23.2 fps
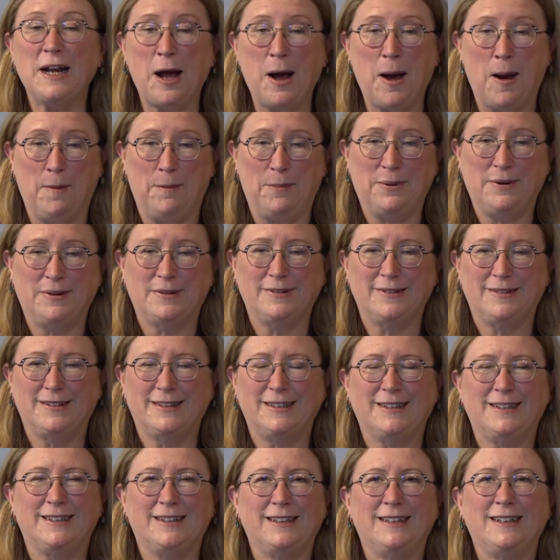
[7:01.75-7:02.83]
up
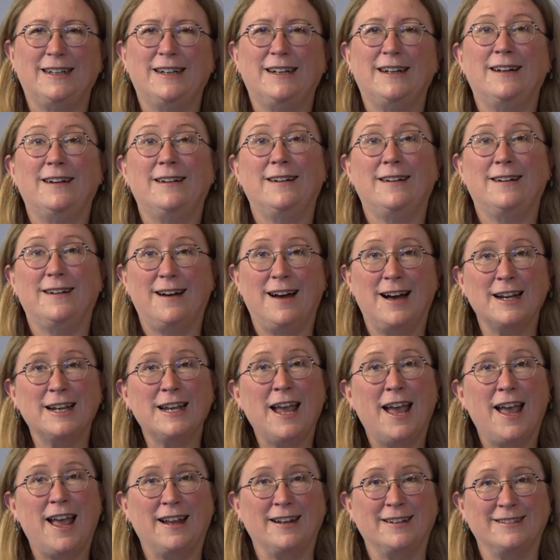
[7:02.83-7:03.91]

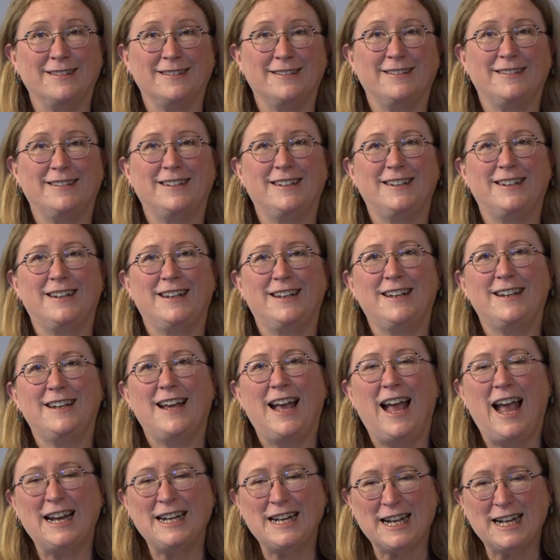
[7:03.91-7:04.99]
again
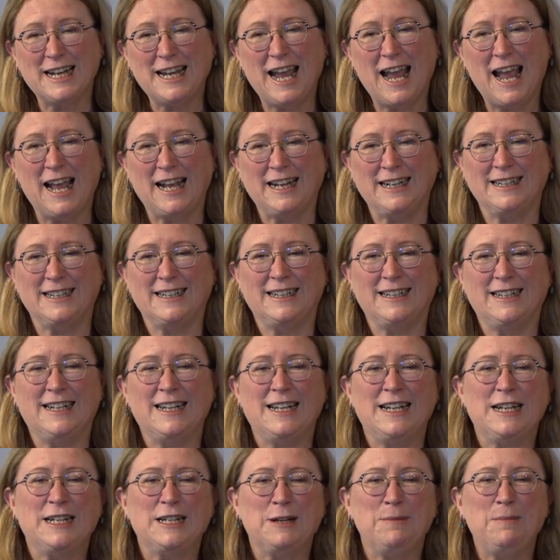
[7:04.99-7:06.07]
and again
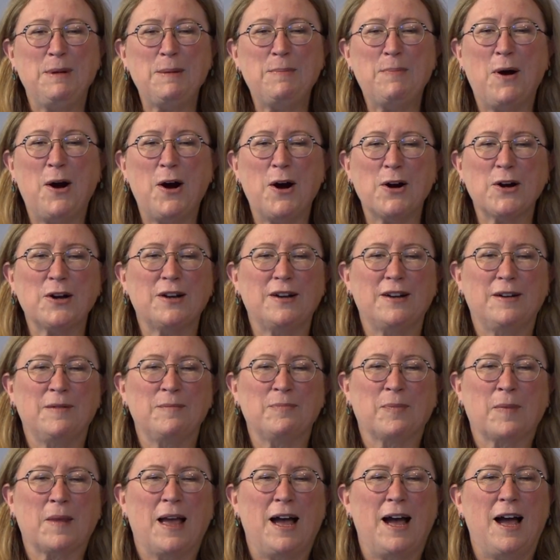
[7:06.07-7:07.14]
to be part
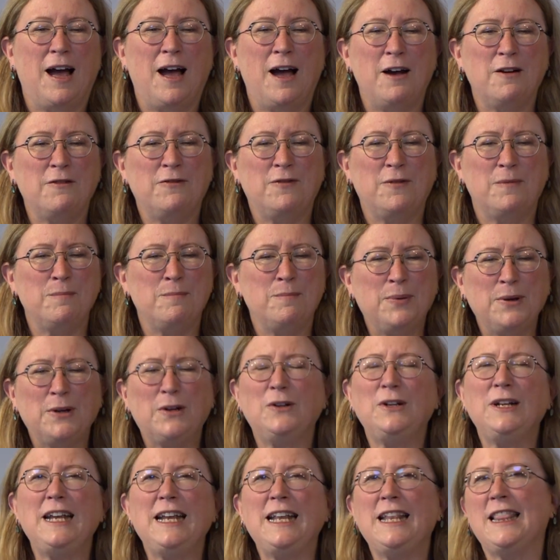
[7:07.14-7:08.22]
of
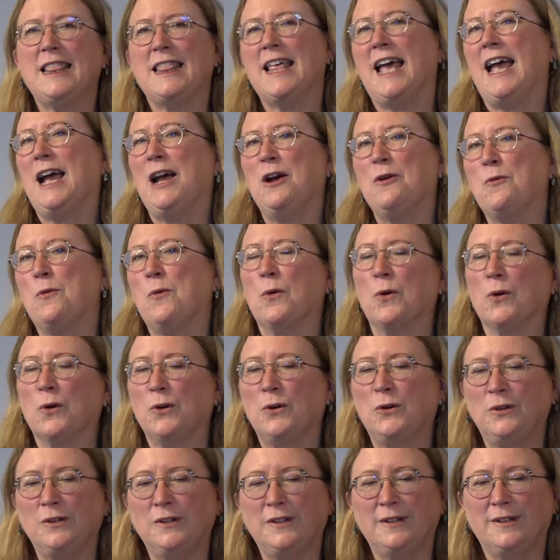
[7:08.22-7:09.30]
building that
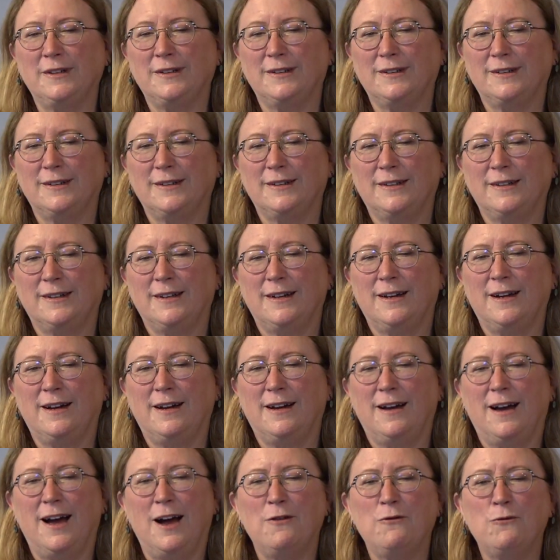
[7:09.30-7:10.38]
world
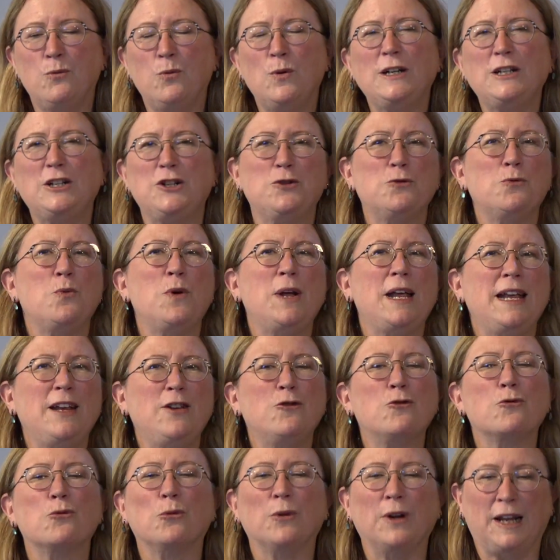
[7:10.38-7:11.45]
of which we
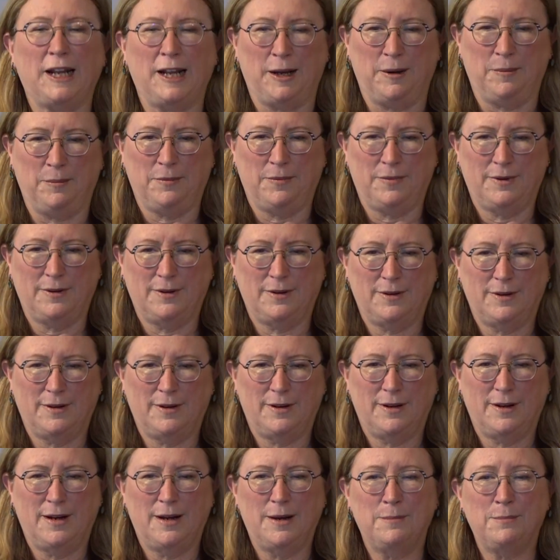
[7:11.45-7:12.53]
dream,
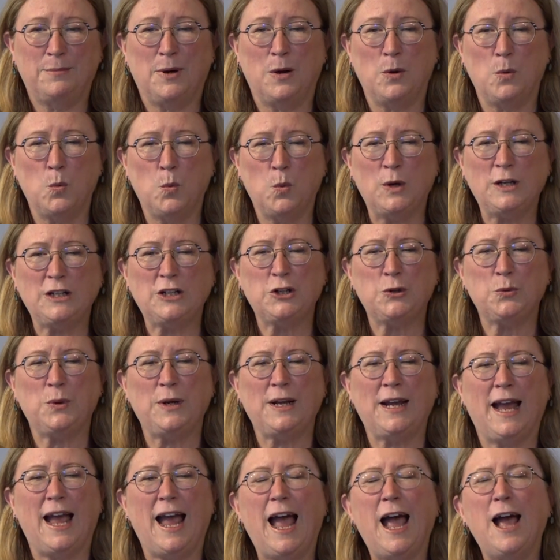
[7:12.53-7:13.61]
but which we
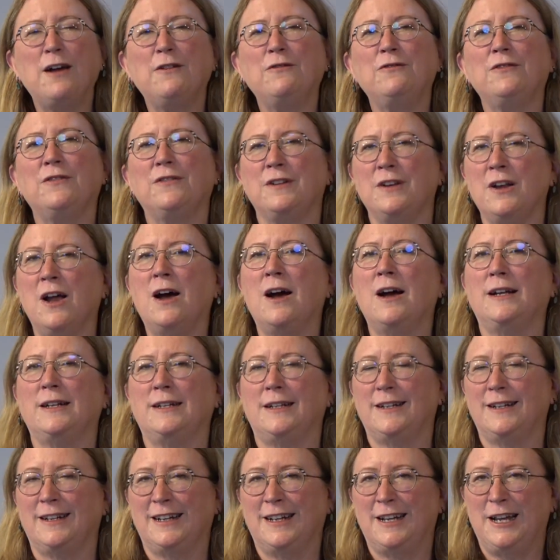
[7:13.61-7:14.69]
have not
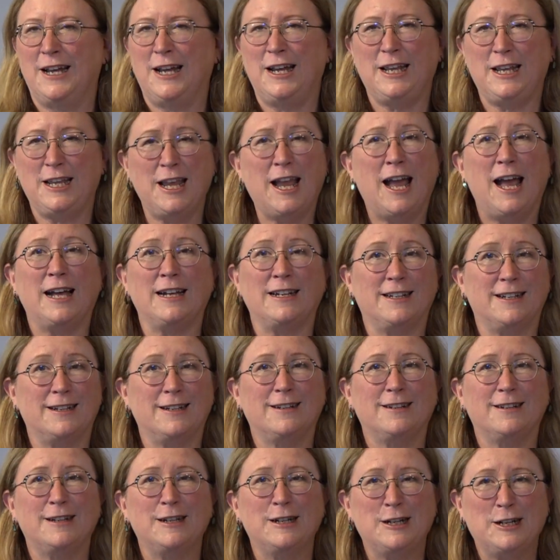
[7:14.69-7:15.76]
yet
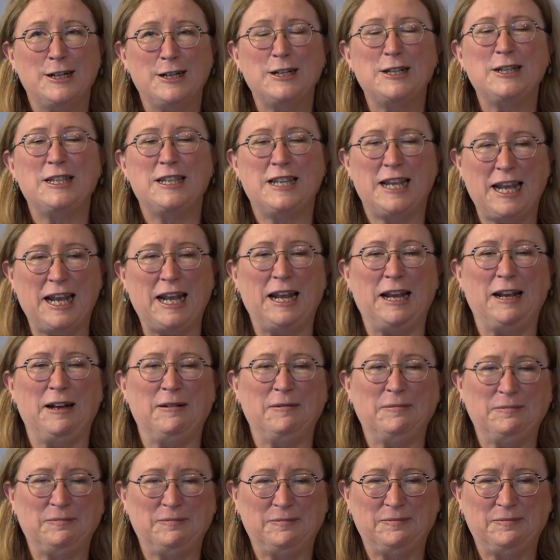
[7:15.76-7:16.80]
seen.